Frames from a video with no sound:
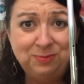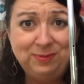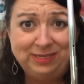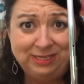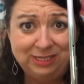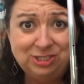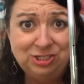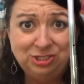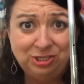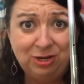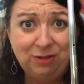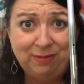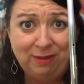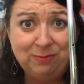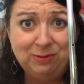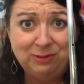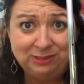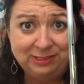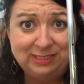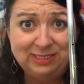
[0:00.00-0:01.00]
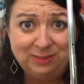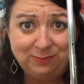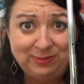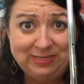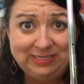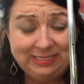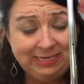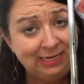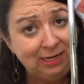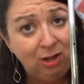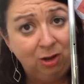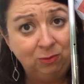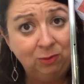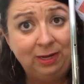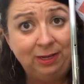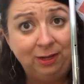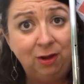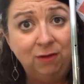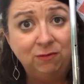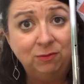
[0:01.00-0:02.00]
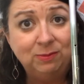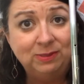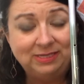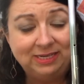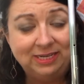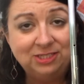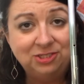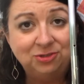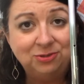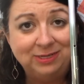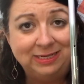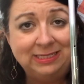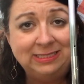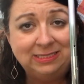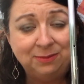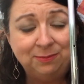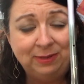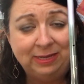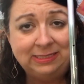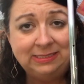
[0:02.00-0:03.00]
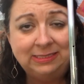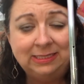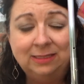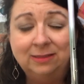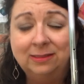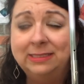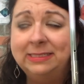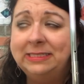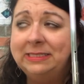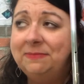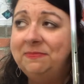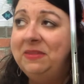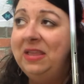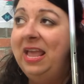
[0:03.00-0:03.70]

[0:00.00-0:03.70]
because that person's busy not running over pedestrians and bicyclists.